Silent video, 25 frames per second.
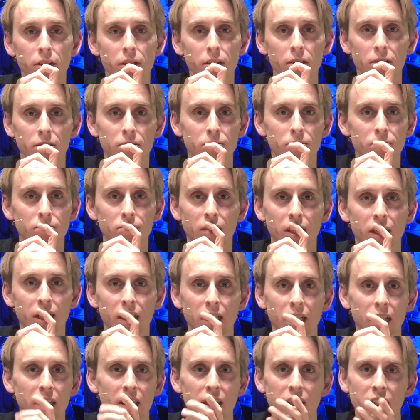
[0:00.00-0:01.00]
you?
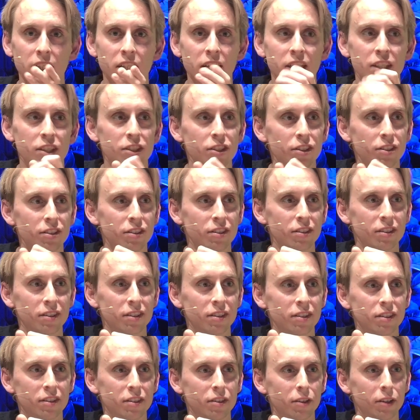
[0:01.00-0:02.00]
Uh, he, he just
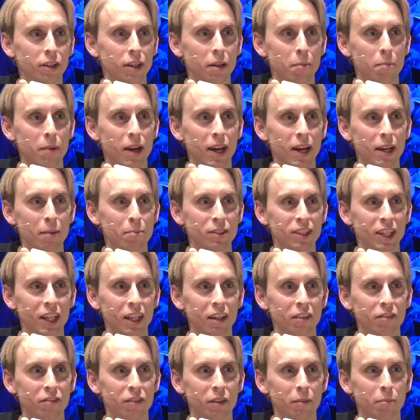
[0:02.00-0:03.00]
thought it by
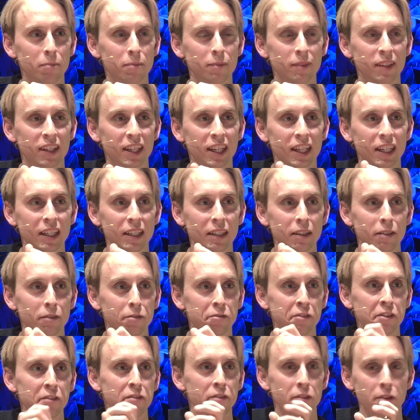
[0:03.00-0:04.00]
himself, um, uh, it,
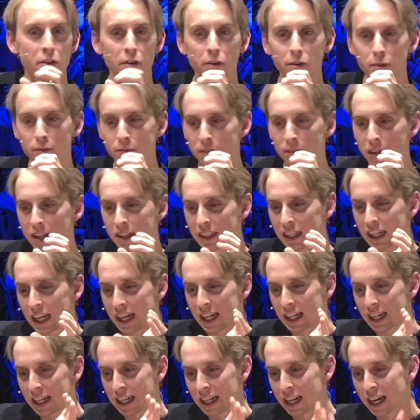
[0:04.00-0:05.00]
even though okay. I,
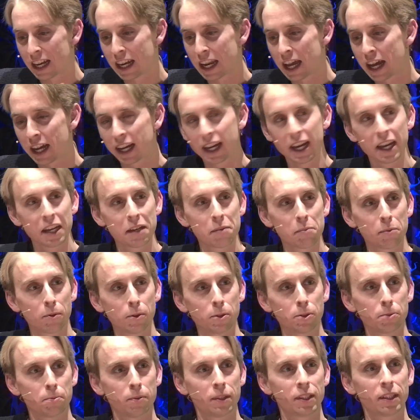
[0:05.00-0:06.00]
I, I like
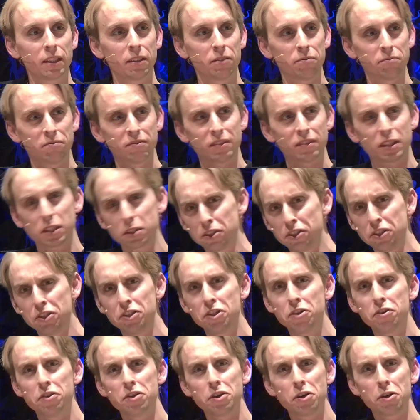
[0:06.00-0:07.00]
animals, but I, well, you
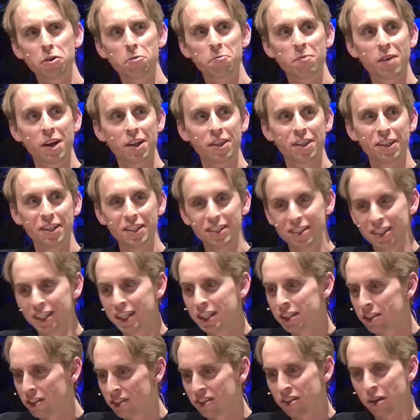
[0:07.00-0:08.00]
don't know about the
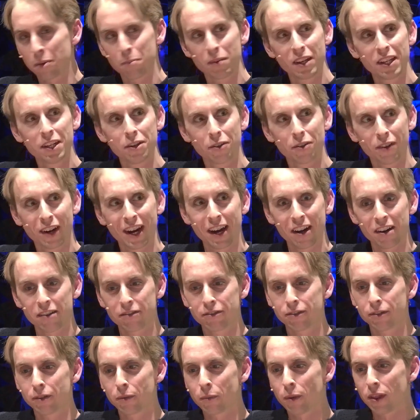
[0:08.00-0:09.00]
diseases. I'm a little
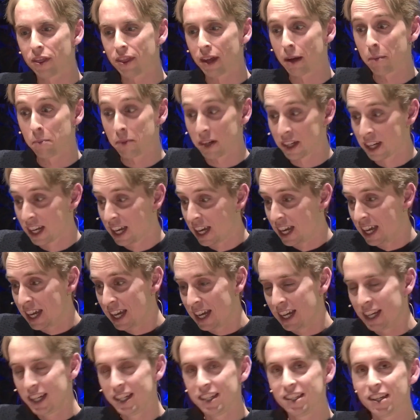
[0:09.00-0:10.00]
careful yes, with them, yeah. but
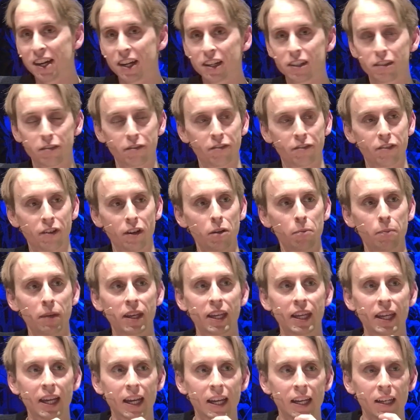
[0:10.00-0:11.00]
he decided to follow
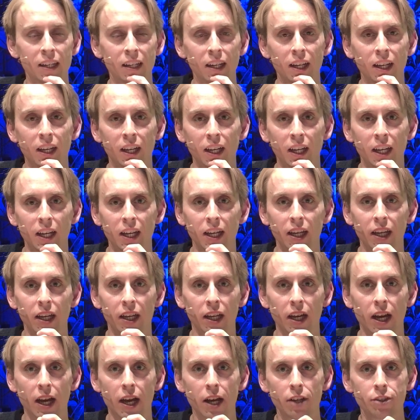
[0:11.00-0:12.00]
me. And uh.
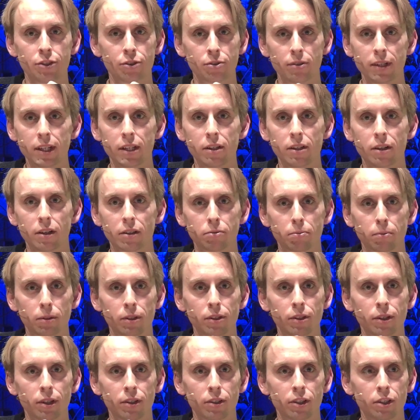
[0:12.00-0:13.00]
Uh, street dogs were
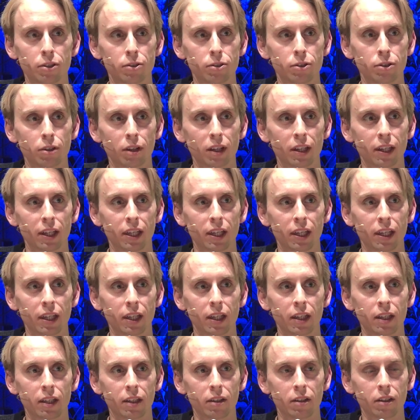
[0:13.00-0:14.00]
not
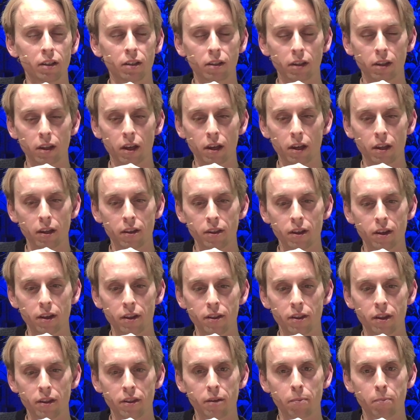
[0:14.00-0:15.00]
usually the, the,
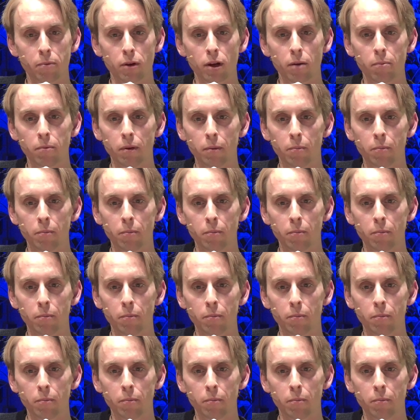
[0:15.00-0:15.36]
the, the problem.